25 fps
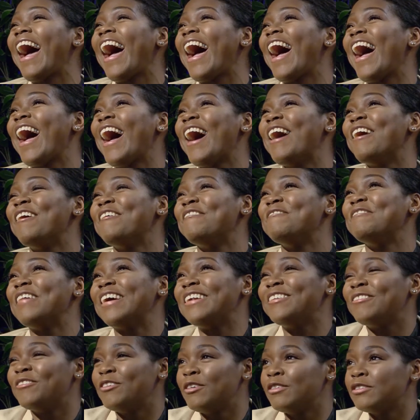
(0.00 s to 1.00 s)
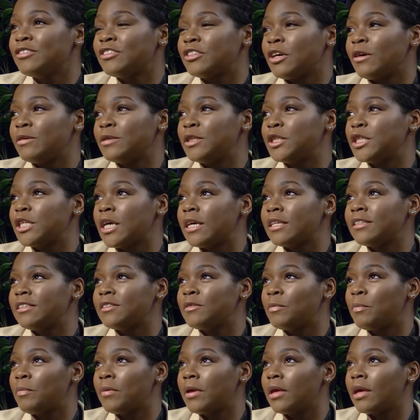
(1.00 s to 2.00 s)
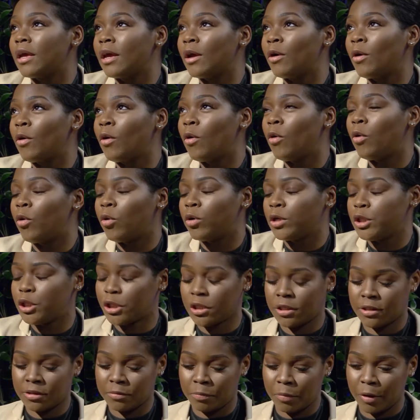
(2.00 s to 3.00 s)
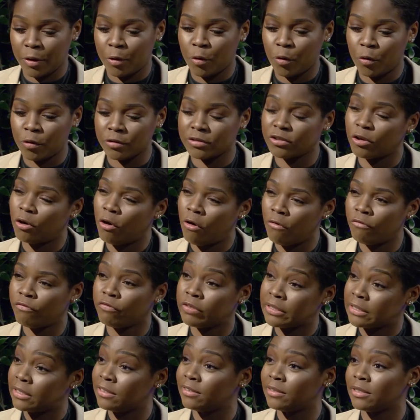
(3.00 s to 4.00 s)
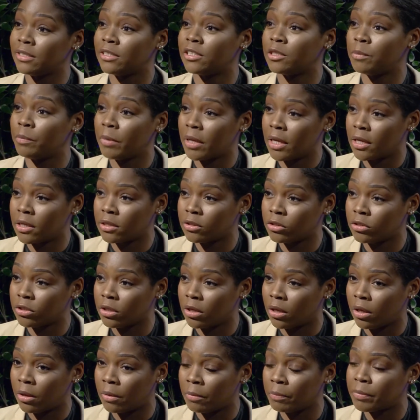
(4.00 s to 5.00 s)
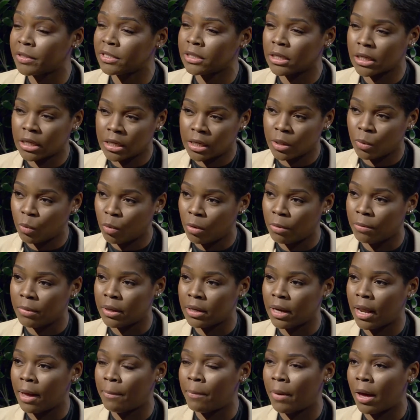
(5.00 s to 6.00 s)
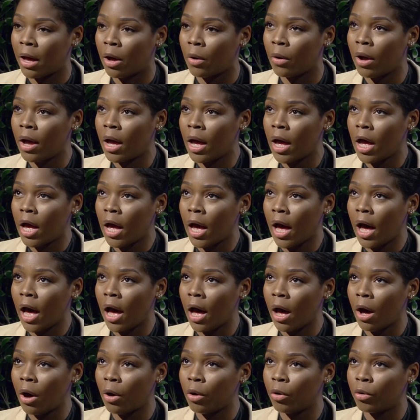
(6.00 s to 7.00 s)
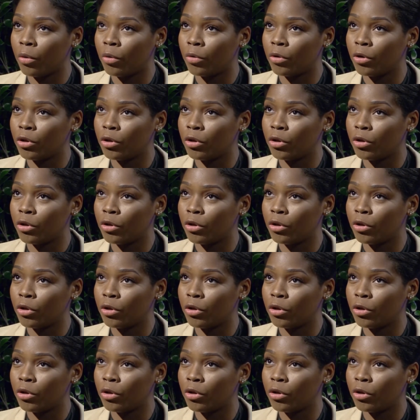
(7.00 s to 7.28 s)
And also just being called to conferences to speak to particularly women about how